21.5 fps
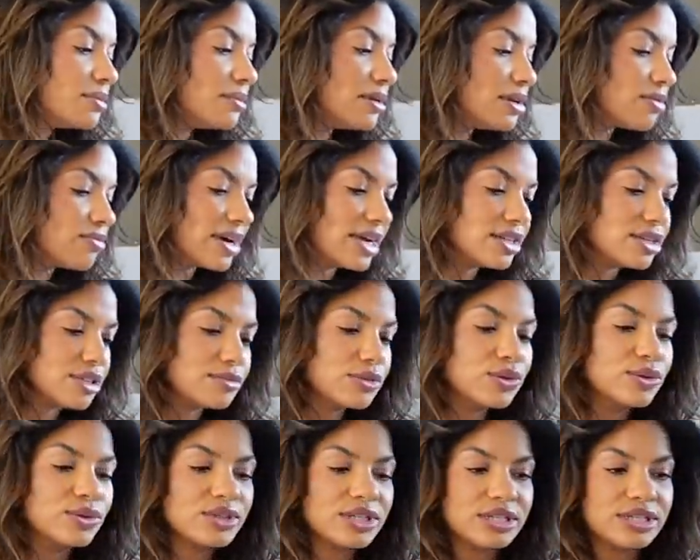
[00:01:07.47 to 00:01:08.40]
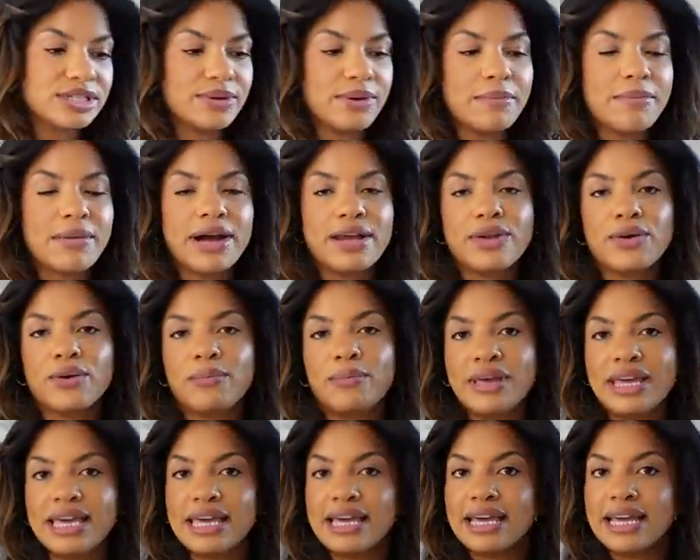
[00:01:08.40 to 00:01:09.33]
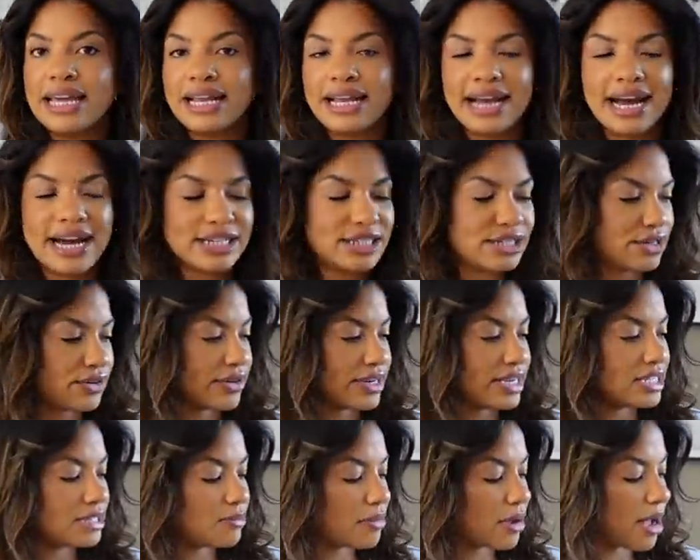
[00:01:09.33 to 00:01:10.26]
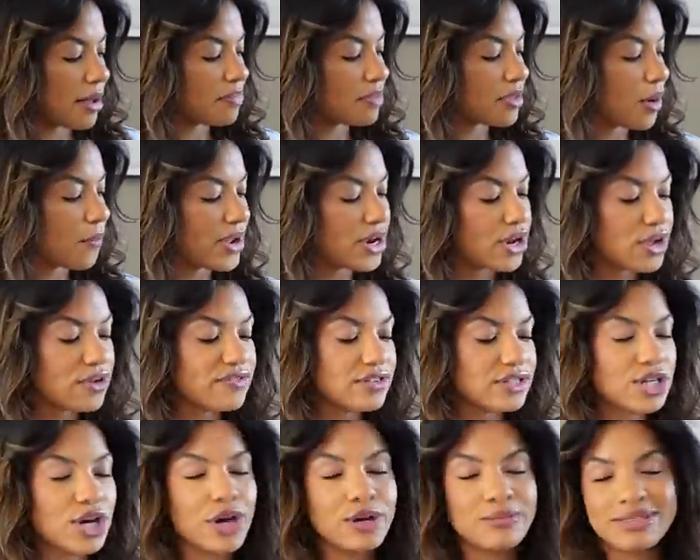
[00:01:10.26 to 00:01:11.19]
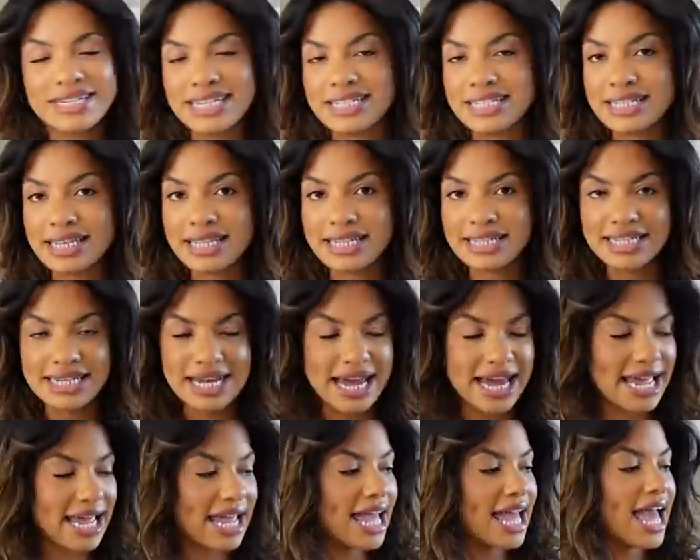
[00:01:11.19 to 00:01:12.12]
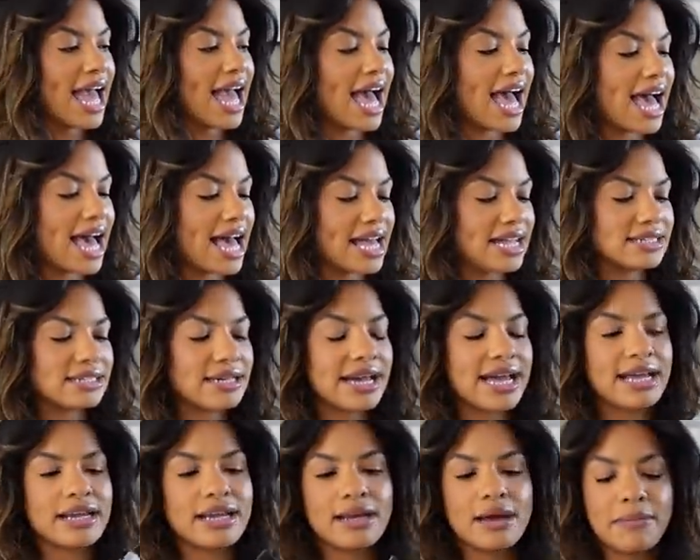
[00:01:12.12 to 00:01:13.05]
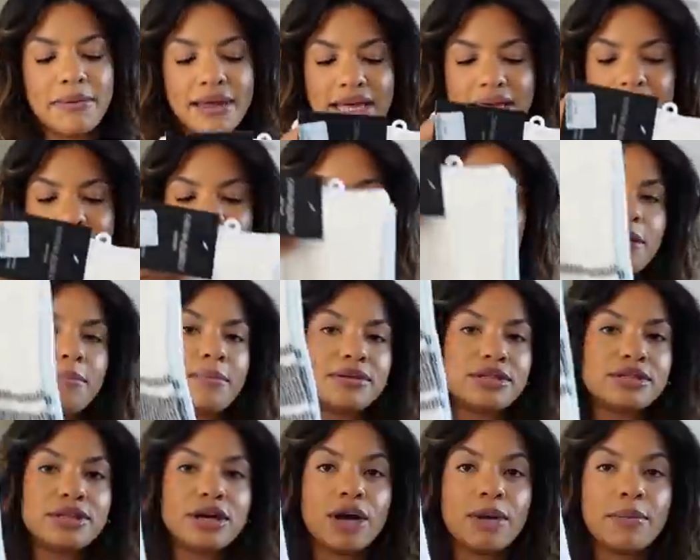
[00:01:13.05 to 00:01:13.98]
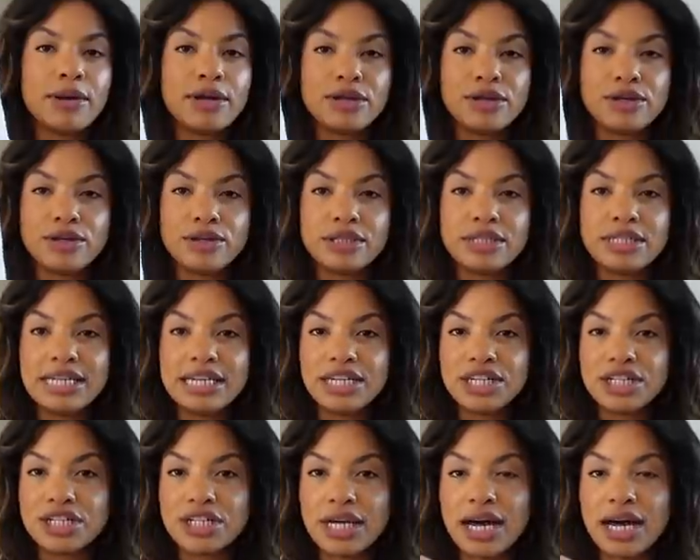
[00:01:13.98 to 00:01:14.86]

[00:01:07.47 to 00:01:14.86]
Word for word: them in a random order, so it might not be in categories, but I went over to Home Sense the other day and I ended up picking up some new dish